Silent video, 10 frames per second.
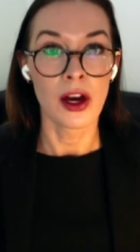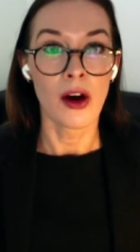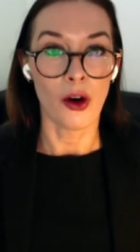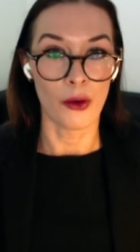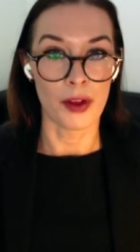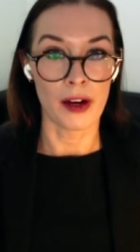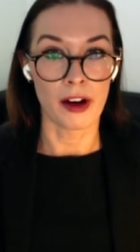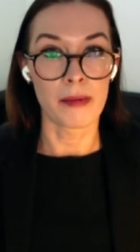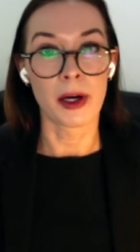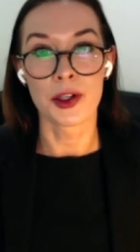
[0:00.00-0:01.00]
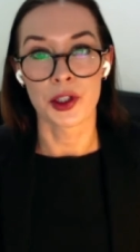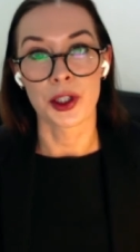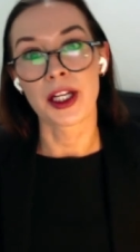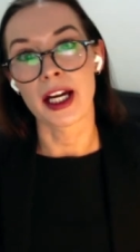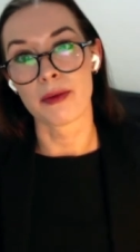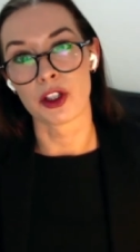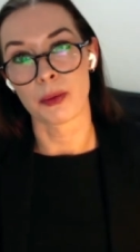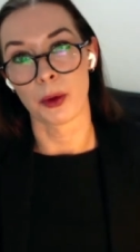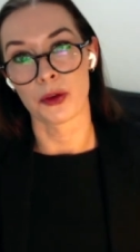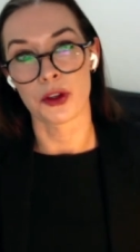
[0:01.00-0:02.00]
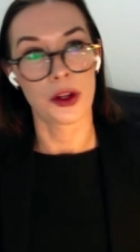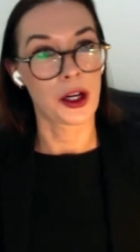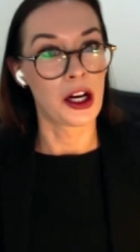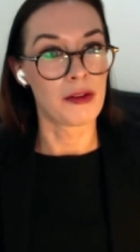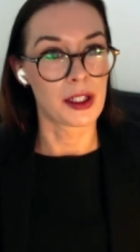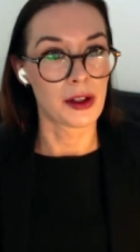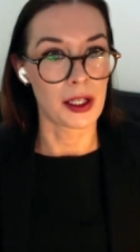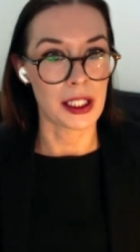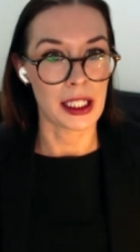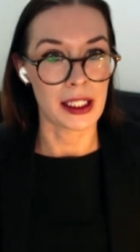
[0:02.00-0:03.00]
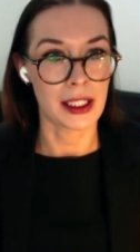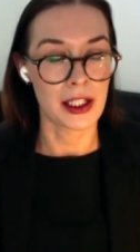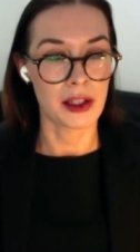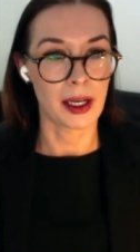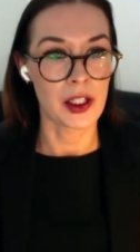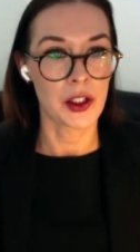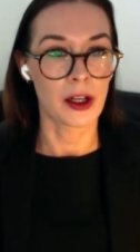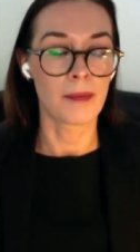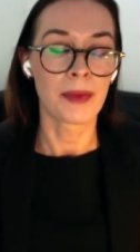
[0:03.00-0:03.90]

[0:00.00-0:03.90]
of their own motion in response to the COVID-19 situation.